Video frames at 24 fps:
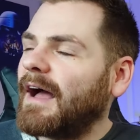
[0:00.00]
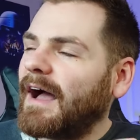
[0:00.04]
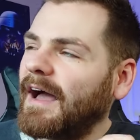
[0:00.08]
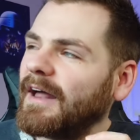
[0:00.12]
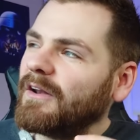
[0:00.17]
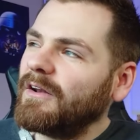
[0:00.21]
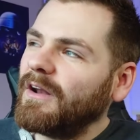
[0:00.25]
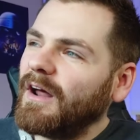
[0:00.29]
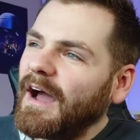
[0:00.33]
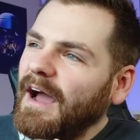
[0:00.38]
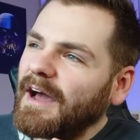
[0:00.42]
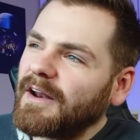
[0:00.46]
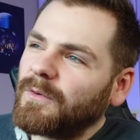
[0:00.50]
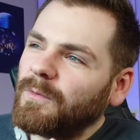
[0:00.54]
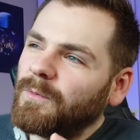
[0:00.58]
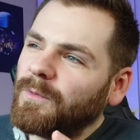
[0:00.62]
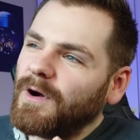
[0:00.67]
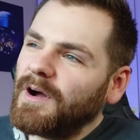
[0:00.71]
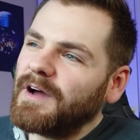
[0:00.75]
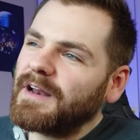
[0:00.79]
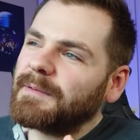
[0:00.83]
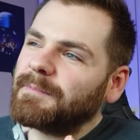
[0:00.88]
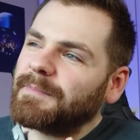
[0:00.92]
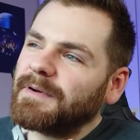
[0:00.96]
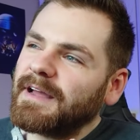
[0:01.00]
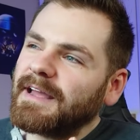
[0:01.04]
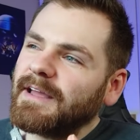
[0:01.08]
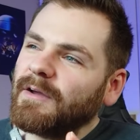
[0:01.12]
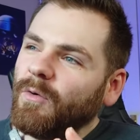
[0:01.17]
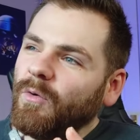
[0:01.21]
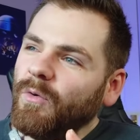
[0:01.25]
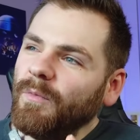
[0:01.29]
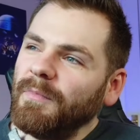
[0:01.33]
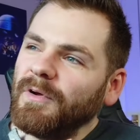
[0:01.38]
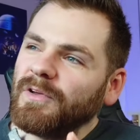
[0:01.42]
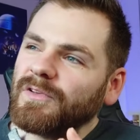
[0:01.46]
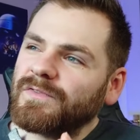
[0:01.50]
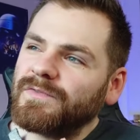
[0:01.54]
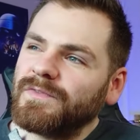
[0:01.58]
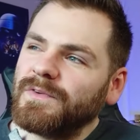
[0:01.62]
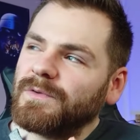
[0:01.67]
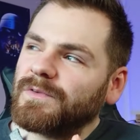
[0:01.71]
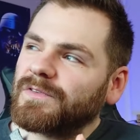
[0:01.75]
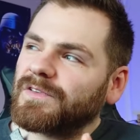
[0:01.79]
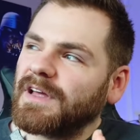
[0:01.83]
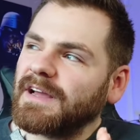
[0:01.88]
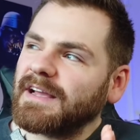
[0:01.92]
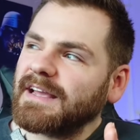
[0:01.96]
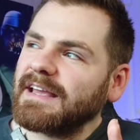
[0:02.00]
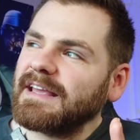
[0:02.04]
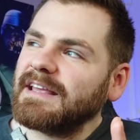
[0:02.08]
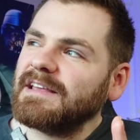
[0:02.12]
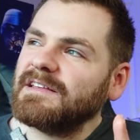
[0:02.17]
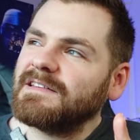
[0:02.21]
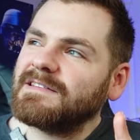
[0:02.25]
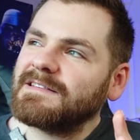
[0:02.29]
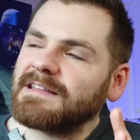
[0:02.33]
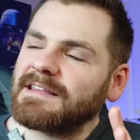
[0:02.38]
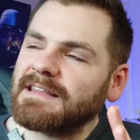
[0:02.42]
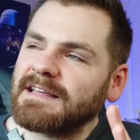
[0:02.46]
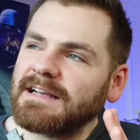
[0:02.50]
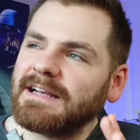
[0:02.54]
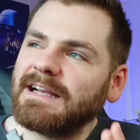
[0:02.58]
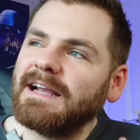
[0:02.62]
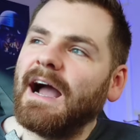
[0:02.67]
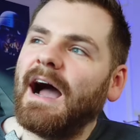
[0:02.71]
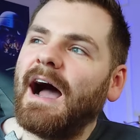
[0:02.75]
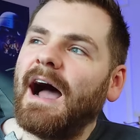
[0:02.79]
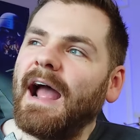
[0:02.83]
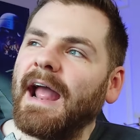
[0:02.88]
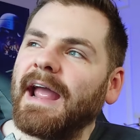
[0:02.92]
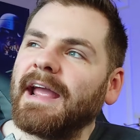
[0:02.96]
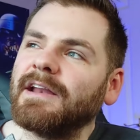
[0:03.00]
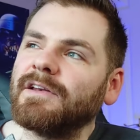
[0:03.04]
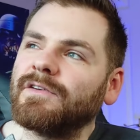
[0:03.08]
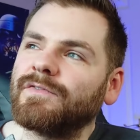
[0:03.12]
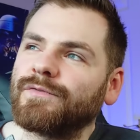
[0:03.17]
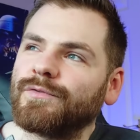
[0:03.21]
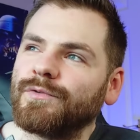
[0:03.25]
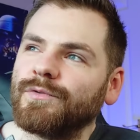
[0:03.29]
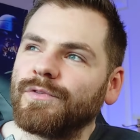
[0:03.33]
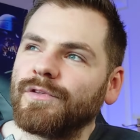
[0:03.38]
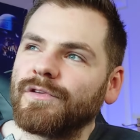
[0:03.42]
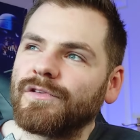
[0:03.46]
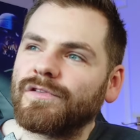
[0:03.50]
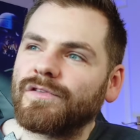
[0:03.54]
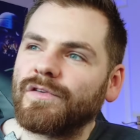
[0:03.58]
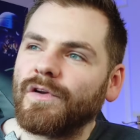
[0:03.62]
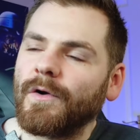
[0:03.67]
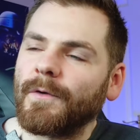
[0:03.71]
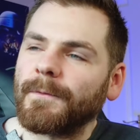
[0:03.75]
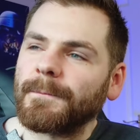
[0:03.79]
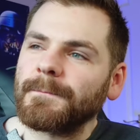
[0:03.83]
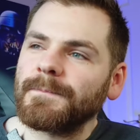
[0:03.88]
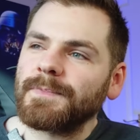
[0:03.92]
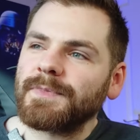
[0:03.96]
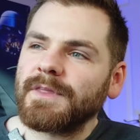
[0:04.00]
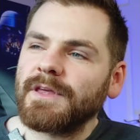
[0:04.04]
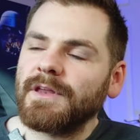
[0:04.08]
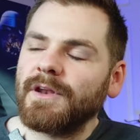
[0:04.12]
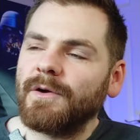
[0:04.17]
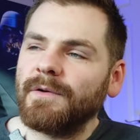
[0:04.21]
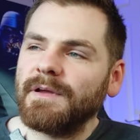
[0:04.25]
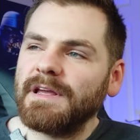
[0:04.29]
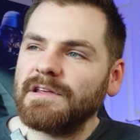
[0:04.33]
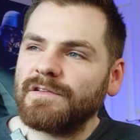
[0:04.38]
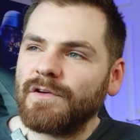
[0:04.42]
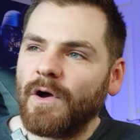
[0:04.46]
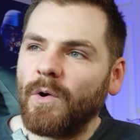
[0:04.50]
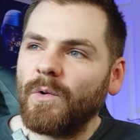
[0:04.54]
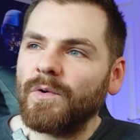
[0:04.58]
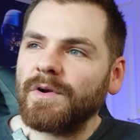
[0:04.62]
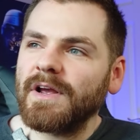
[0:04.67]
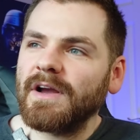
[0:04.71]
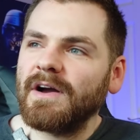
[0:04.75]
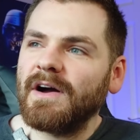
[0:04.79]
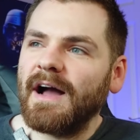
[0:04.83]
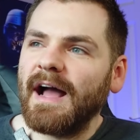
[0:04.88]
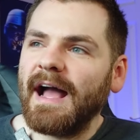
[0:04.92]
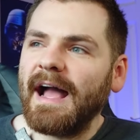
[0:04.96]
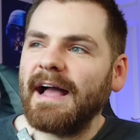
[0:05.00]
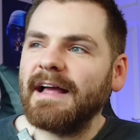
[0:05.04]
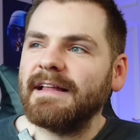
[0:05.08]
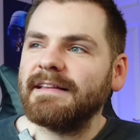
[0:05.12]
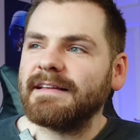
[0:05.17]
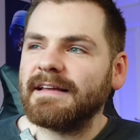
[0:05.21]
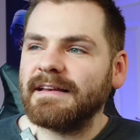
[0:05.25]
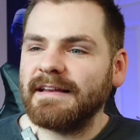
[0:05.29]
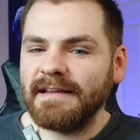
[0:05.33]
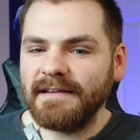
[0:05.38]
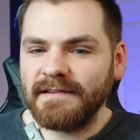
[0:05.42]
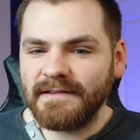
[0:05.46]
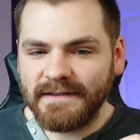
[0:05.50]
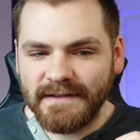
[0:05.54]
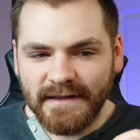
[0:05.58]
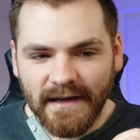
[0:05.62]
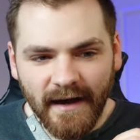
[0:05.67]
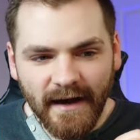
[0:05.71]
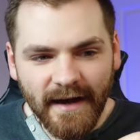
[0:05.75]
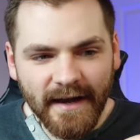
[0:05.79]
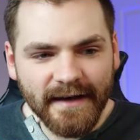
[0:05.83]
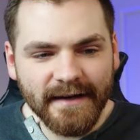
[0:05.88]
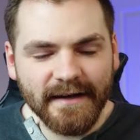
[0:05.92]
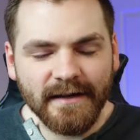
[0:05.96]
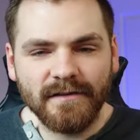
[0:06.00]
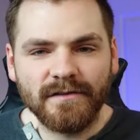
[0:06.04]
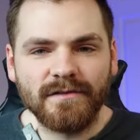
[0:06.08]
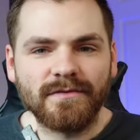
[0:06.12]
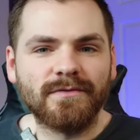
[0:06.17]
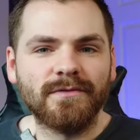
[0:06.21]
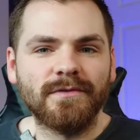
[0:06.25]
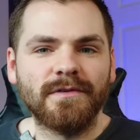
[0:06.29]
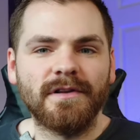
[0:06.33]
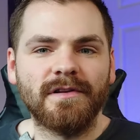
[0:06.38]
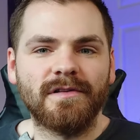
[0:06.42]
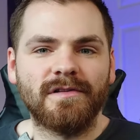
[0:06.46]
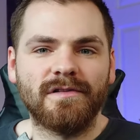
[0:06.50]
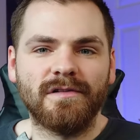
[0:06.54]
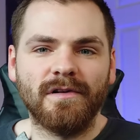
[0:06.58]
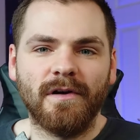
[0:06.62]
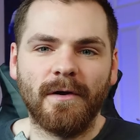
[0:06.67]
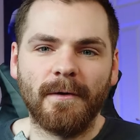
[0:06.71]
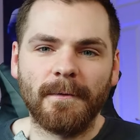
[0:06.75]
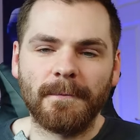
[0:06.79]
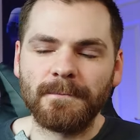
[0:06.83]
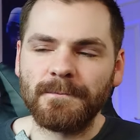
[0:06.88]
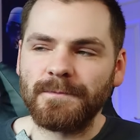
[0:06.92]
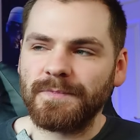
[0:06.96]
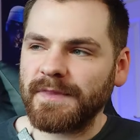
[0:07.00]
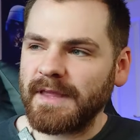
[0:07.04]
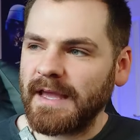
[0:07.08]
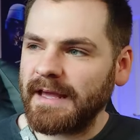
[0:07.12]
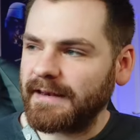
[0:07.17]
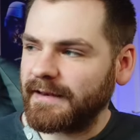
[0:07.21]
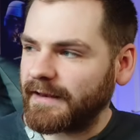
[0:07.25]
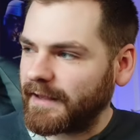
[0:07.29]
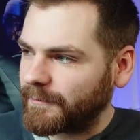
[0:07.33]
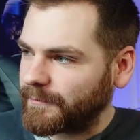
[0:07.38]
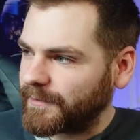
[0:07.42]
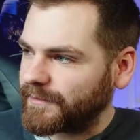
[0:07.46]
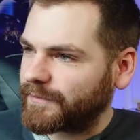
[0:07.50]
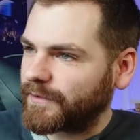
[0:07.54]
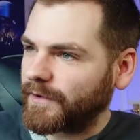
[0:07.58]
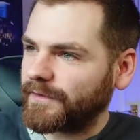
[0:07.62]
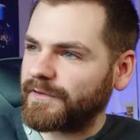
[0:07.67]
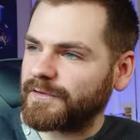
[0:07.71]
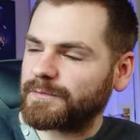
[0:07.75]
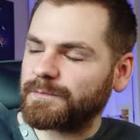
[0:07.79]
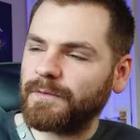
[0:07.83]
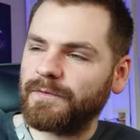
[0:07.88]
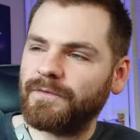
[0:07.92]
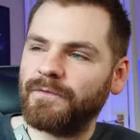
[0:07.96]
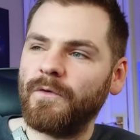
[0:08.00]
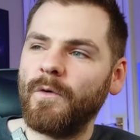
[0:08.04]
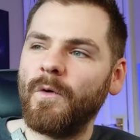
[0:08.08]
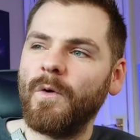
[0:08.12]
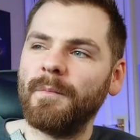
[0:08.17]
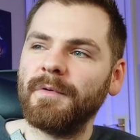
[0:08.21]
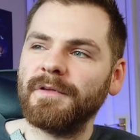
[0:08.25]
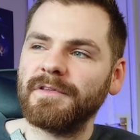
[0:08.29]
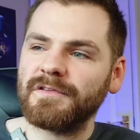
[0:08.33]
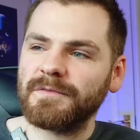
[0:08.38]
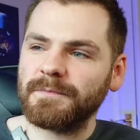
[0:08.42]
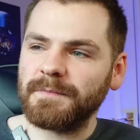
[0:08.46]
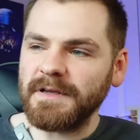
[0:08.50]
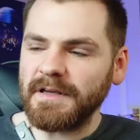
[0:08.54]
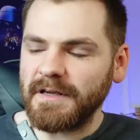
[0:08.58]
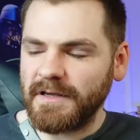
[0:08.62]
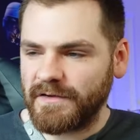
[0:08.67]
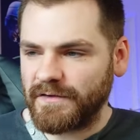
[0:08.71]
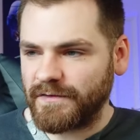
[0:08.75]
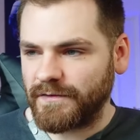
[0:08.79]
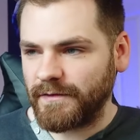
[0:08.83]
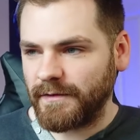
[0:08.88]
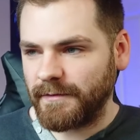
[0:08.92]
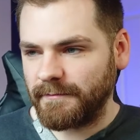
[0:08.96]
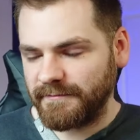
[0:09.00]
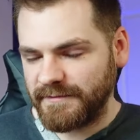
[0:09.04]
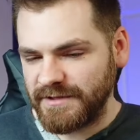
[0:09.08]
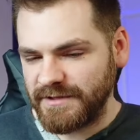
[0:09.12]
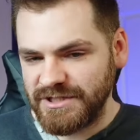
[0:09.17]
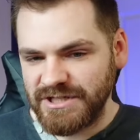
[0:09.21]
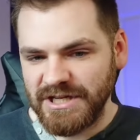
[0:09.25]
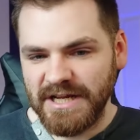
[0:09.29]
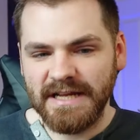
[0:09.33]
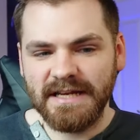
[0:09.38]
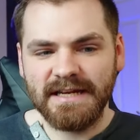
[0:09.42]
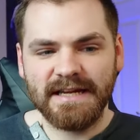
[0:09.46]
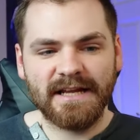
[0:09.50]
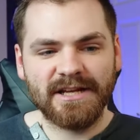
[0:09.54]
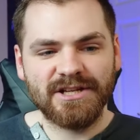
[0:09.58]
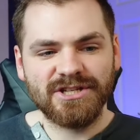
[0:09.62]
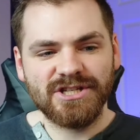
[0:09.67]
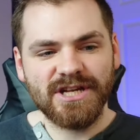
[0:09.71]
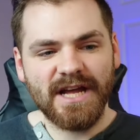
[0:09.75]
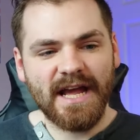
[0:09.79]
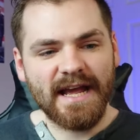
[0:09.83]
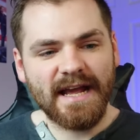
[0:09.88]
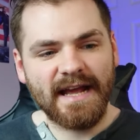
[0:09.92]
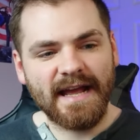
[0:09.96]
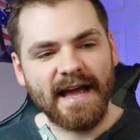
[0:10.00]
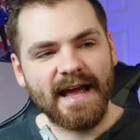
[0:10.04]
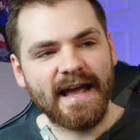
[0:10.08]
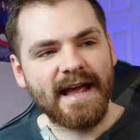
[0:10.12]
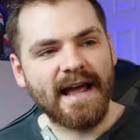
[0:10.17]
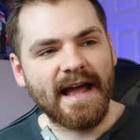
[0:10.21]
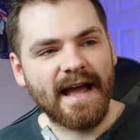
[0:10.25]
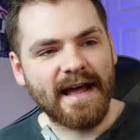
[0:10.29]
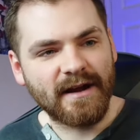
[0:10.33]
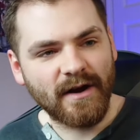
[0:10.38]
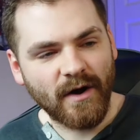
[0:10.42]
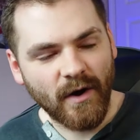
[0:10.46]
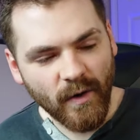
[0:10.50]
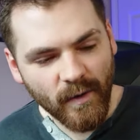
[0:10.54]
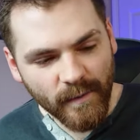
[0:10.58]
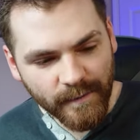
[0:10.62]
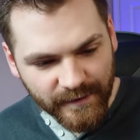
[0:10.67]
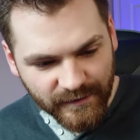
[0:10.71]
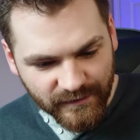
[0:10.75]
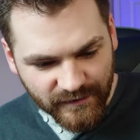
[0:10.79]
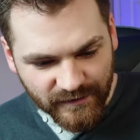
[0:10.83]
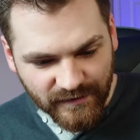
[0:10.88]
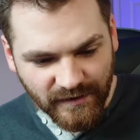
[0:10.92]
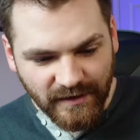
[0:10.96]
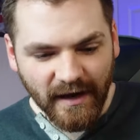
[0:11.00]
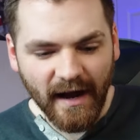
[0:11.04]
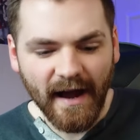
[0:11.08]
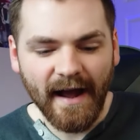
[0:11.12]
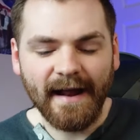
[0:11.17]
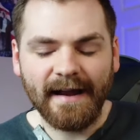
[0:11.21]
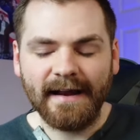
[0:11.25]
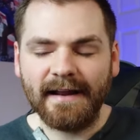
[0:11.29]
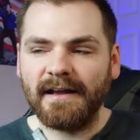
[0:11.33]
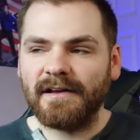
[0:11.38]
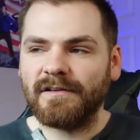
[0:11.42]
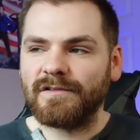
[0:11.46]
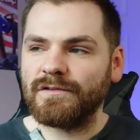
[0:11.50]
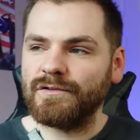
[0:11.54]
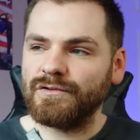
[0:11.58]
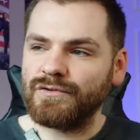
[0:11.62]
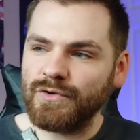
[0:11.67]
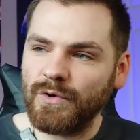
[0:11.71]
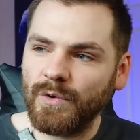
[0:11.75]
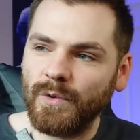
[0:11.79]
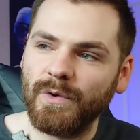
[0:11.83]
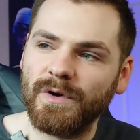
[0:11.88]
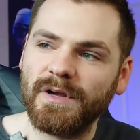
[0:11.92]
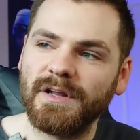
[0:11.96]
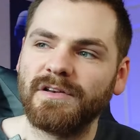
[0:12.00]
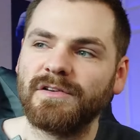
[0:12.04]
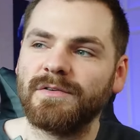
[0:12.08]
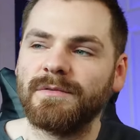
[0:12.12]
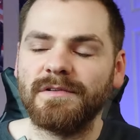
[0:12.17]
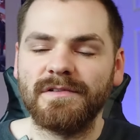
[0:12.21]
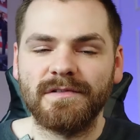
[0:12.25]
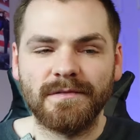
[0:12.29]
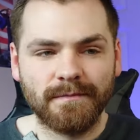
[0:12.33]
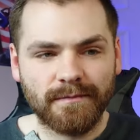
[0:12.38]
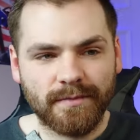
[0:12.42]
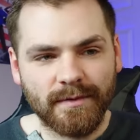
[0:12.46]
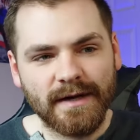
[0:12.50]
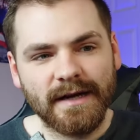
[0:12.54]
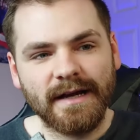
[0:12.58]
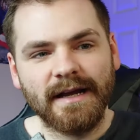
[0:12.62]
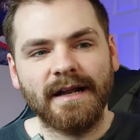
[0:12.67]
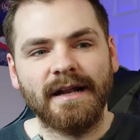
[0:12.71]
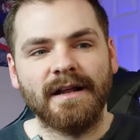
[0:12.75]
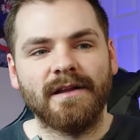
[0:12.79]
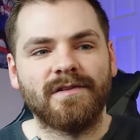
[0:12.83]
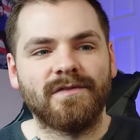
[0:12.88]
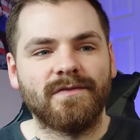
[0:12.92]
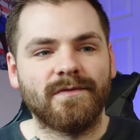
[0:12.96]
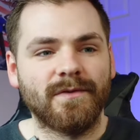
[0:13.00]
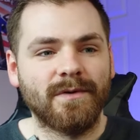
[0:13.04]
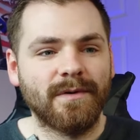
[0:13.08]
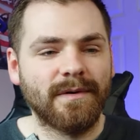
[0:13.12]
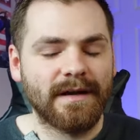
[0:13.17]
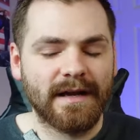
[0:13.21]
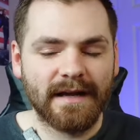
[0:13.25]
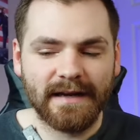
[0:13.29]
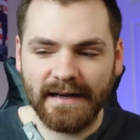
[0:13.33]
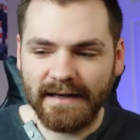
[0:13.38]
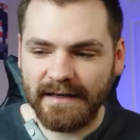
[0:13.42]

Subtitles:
I don't know how to word it, but it almost feels like he's the guide through the song. You know, he's holding our hand and he's guiding us through this song. And like, we've got this performance piece from Jin and JK, and Hobie's just guiding us and talking to us and bringing us through it.